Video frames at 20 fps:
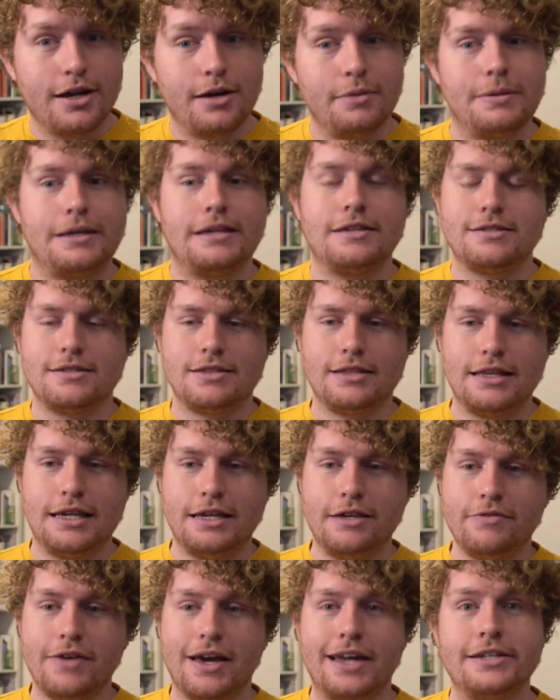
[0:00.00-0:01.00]
up his
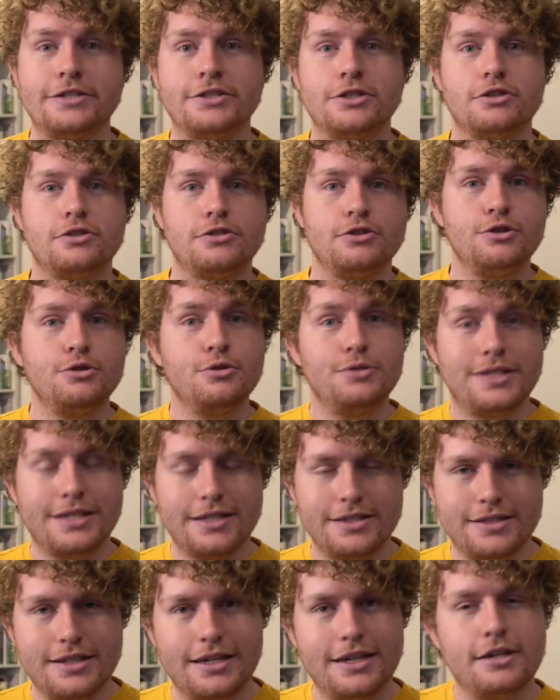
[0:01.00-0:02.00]
sleeve and is just
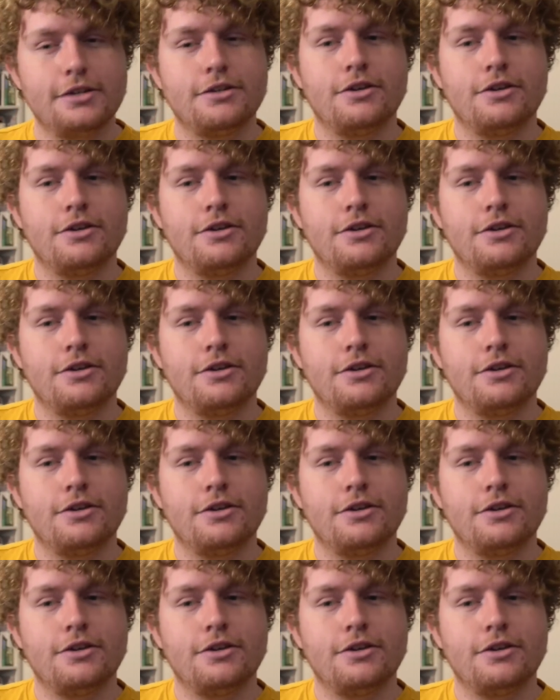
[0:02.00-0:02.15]
using Zeke